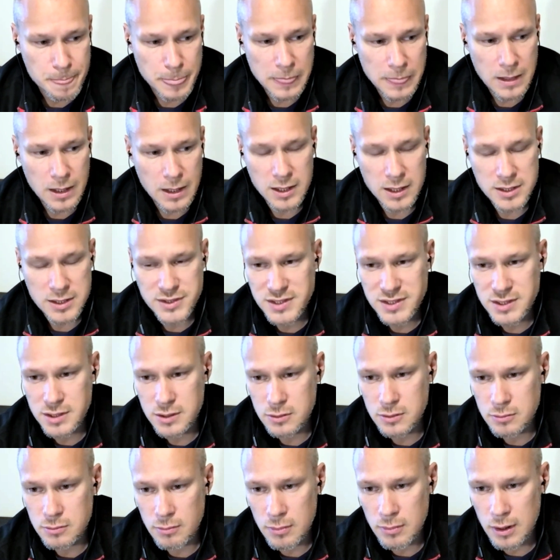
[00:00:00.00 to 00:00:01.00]

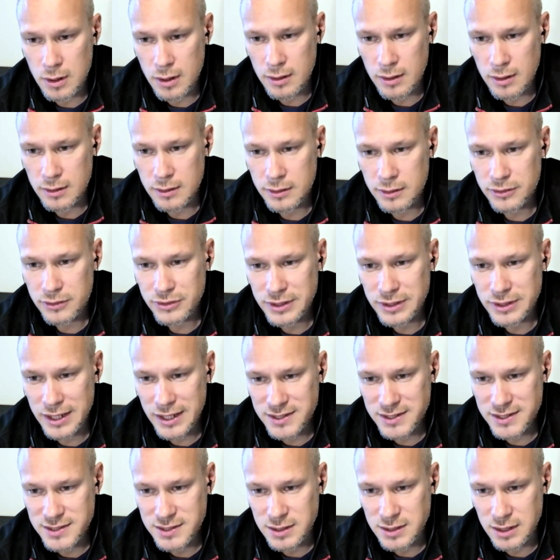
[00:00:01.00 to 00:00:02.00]
consumer
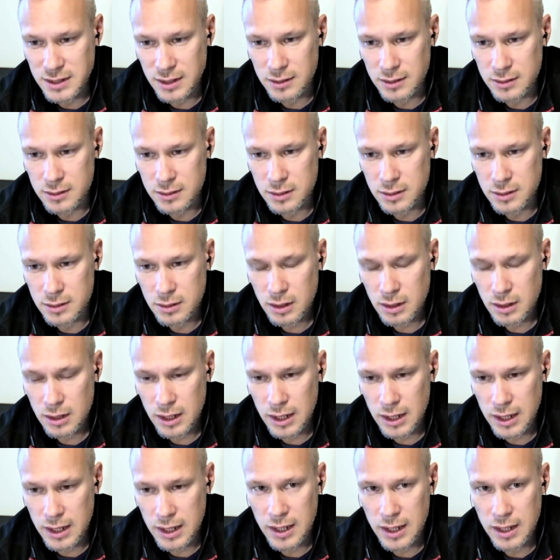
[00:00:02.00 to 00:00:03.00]
testing
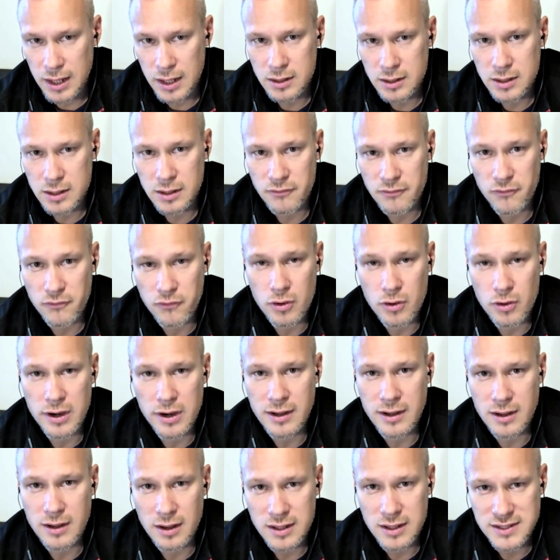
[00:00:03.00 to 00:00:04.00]
and
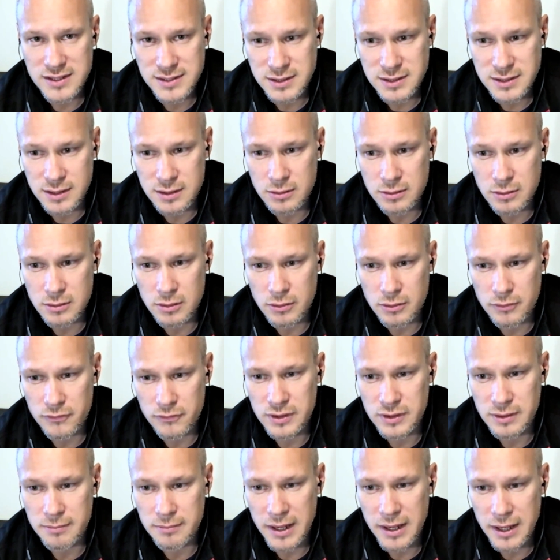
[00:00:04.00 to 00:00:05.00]
forecasting of
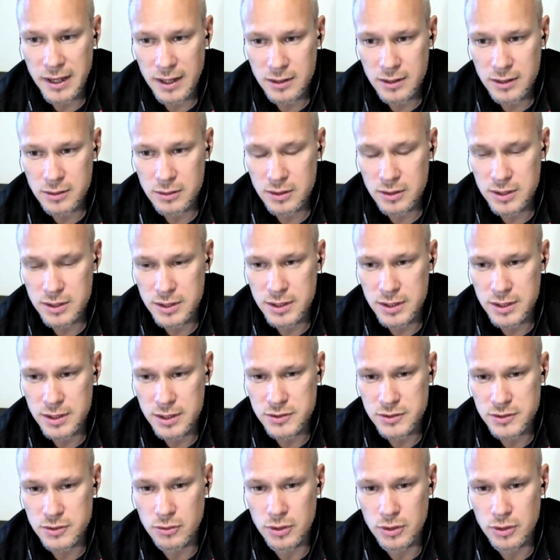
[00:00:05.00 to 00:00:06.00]
demand
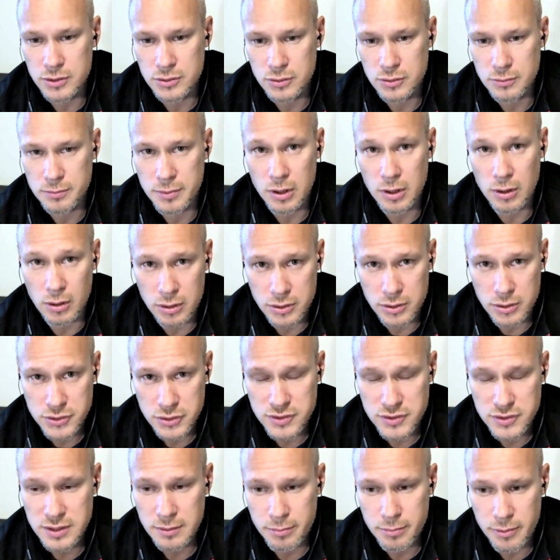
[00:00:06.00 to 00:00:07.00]
is going to be also
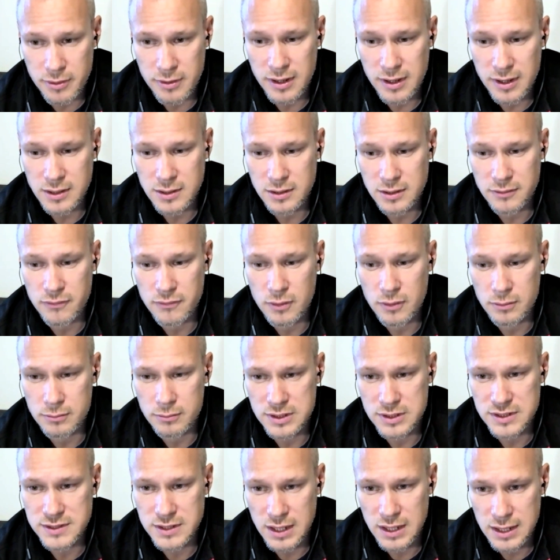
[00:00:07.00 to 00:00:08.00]
separated from
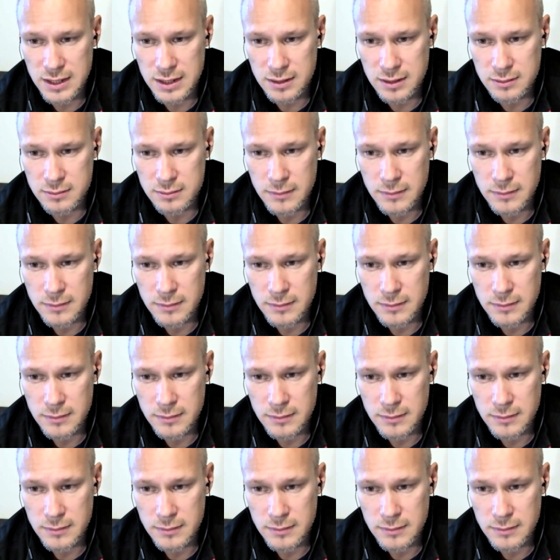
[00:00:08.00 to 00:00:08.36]
designing.